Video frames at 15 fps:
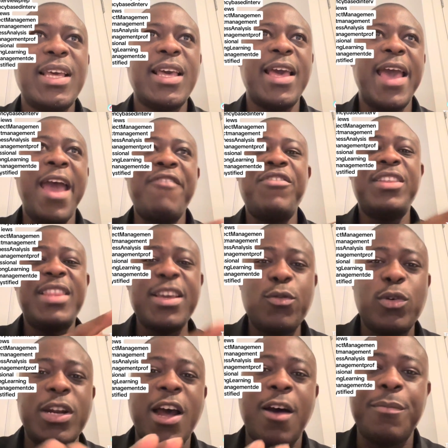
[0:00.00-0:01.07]
everything
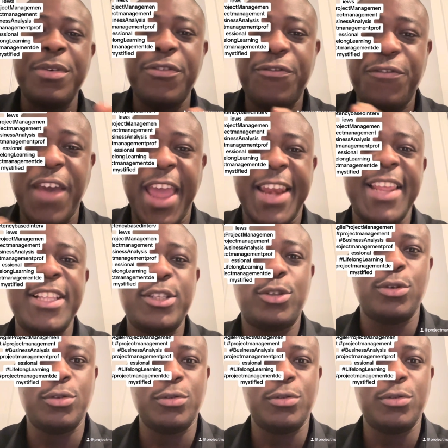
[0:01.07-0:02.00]
will now be fed into